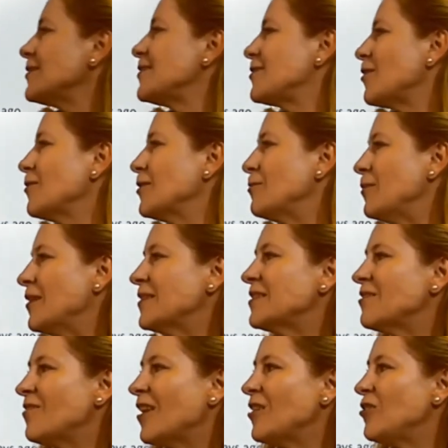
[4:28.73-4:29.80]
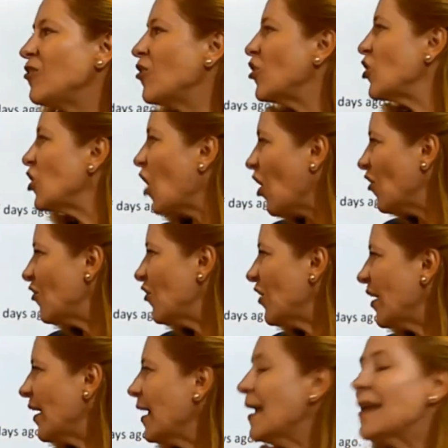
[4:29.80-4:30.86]
so it means that your
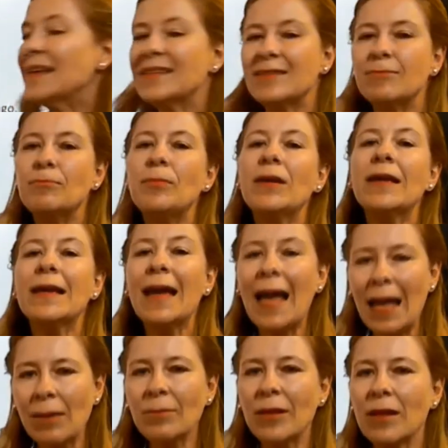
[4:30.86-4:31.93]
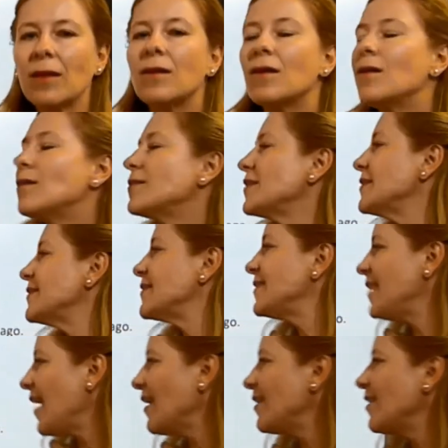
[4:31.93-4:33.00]
coffee is becoming cold, is
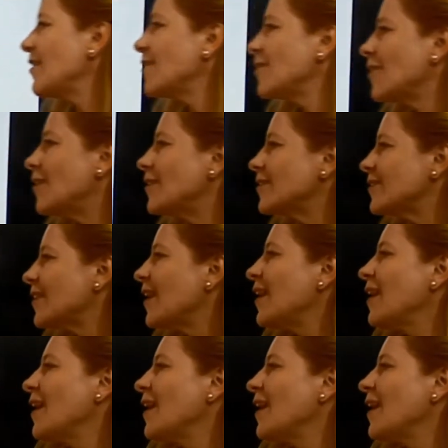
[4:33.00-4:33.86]
getting cold.